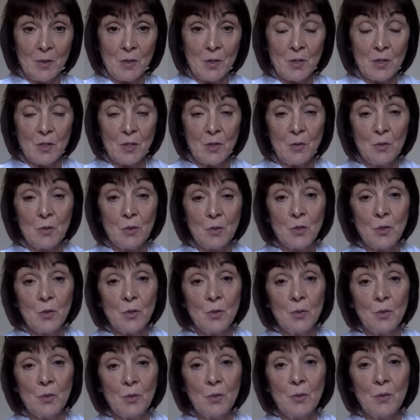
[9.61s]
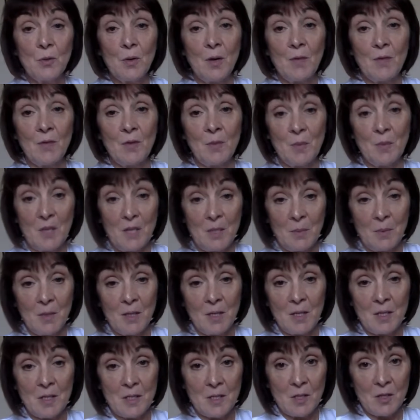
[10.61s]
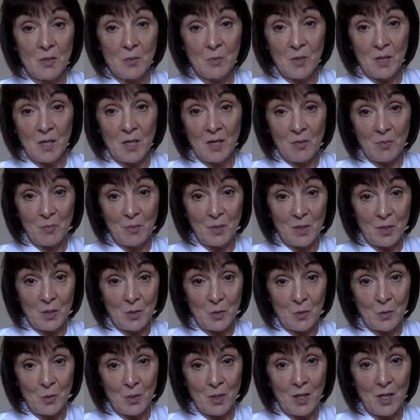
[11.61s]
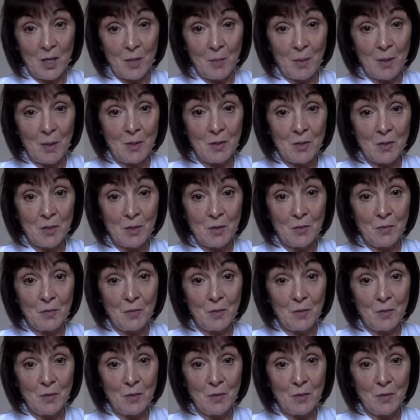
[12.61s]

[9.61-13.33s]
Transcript: So two of the mini beasts that we have been talking about so